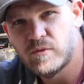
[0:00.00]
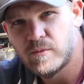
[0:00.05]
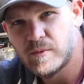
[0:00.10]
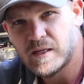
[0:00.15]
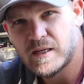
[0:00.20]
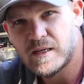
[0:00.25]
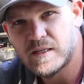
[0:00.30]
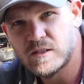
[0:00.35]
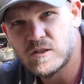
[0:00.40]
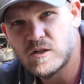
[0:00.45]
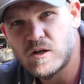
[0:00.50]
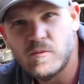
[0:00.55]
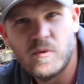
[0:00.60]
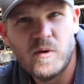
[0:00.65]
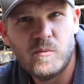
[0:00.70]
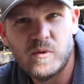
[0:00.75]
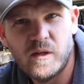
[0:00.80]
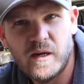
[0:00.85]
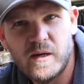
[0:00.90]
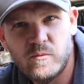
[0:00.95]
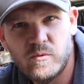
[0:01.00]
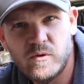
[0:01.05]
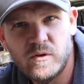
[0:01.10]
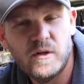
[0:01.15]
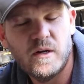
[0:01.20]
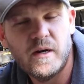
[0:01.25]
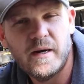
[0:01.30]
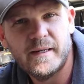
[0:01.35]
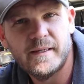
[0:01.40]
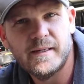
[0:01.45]
the last time I played with
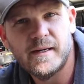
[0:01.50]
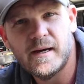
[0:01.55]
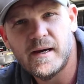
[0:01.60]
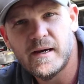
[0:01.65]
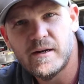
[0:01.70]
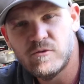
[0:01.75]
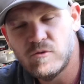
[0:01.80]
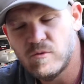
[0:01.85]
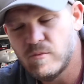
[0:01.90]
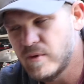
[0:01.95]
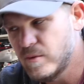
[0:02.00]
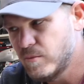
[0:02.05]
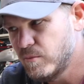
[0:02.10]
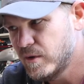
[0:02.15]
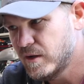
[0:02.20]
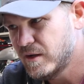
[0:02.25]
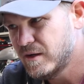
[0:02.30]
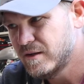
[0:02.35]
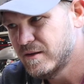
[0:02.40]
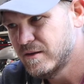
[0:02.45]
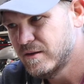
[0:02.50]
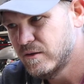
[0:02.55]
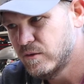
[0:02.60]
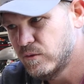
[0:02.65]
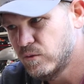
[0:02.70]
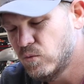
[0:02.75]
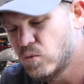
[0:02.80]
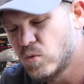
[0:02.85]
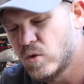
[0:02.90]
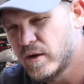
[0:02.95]
it, I can't remember
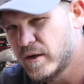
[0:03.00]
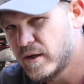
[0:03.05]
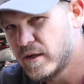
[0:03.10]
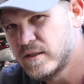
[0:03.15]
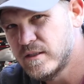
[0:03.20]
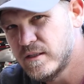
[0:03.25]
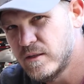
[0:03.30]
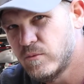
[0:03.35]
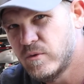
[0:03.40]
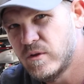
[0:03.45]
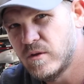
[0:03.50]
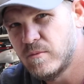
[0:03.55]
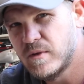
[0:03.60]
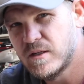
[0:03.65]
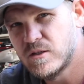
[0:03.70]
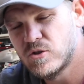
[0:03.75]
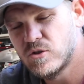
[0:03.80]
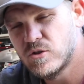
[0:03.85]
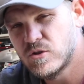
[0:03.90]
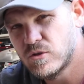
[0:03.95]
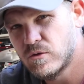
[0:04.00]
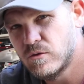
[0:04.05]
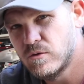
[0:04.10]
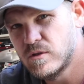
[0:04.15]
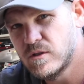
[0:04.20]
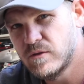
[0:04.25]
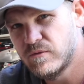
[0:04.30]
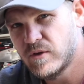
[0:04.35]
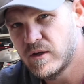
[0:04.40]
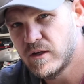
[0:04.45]
what I did with the mixture
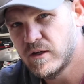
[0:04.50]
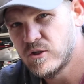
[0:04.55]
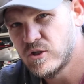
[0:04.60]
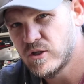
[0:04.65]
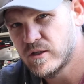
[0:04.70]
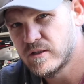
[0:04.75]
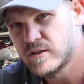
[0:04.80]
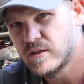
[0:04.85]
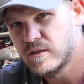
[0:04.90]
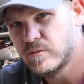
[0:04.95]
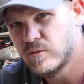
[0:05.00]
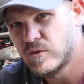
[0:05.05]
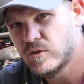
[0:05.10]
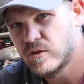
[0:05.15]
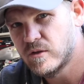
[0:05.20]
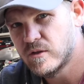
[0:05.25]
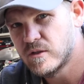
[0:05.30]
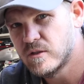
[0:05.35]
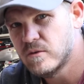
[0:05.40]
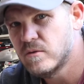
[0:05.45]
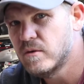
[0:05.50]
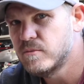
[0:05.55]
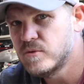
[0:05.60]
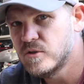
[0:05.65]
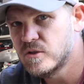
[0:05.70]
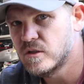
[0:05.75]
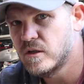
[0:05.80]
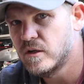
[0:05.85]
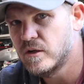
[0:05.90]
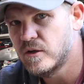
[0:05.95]
screws, if I adjusted them or not, so I'm
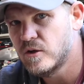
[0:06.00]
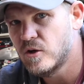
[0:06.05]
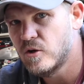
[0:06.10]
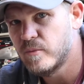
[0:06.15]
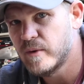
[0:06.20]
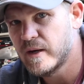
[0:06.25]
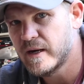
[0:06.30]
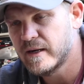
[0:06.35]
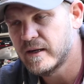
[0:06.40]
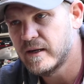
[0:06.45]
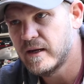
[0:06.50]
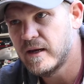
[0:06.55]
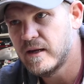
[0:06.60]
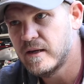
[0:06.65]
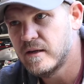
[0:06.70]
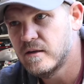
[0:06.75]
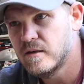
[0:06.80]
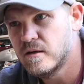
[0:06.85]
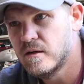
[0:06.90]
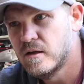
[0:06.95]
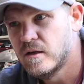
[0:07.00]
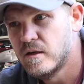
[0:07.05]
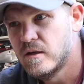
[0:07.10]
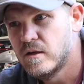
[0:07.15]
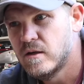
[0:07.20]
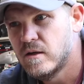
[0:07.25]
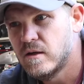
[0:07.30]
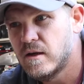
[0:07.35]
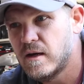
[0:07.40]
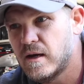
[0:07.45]
just gonna go back and
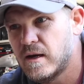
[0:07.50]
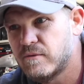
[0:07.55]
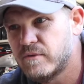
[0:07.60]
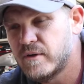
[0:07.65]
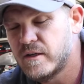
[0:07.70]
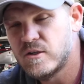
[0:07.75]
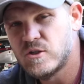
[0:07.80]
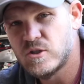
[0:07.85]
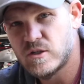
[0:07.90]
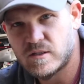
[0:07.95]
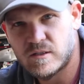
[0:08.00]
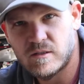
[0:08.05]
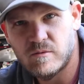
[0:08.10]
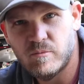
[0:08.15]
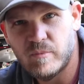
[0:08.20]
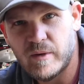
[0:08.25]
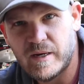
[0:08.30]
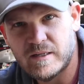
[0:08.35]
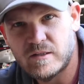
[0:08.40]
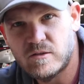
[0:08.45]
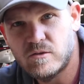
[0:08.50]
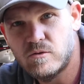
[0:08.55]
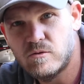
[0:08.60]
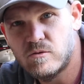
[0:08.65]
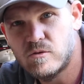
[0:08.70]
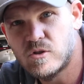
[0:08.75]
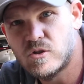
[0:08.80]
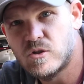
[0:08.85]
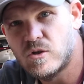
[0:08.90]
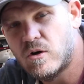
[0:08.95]
uh, readjust them back
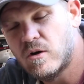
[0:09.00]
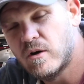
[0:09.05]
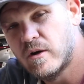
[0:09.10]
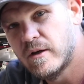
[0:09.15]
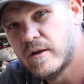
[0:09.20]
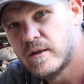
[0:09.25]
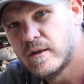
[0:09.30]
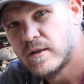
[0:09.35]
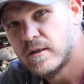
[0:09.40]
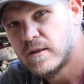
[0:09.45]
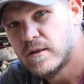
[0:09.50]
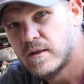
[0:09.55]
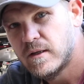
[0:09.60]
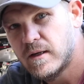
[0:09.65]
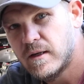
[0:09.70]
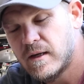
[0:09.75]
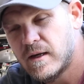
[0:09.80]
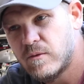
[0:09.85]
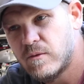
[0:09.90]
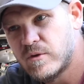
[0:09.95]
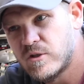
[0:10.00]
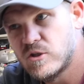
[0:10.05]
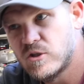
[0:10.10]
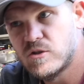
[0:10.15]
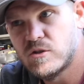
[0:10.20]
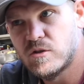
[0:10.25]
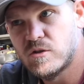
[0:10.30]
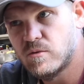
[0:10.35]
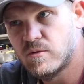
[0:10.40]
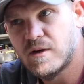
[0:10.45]
to stock, uh, which
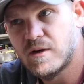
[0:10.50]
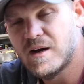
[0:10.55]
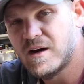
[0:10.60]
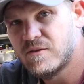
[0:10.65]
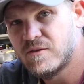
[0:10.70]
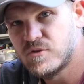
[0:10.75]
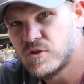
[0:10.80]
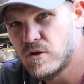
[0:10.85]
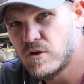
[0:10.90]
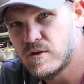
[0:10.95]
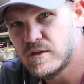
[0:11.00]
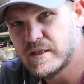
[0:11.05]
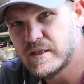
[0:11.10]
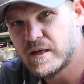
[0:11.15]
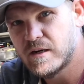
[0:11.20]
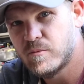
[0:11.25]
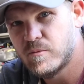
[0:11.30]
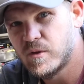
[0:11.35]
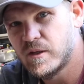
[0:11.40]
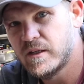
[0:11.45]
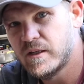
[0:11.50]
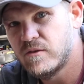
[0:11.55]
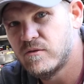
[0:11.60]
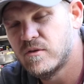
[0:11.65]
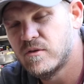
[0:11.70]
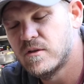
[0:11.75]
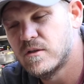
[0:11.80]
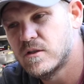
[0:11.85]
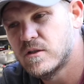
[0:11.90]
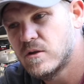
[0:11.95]
is two and a half turns out, I believe.
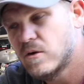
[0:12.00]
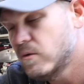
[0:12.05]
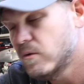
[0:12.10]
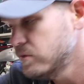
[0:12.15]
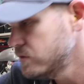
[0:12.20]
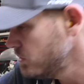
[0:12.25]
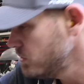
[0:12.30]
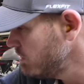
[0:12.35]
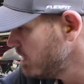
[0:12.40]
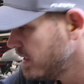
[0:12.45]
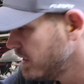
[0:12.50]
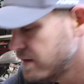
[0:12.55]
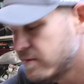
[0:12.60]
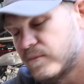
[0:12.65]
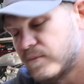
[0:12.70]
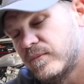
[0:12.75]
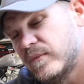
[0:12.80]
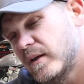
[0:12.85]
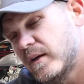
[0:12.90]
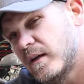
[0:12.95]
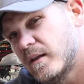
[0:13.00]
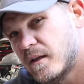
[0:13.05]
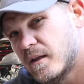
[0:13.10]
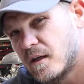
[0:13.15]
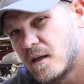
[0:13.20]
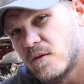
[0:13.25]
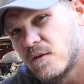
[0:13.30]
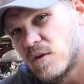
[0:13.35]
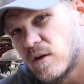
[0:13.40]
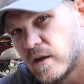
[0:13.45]
So I will do that and
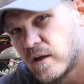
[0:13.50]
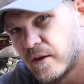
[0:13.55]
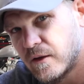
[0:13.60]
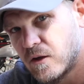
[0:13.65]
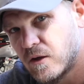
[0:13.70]
then give it another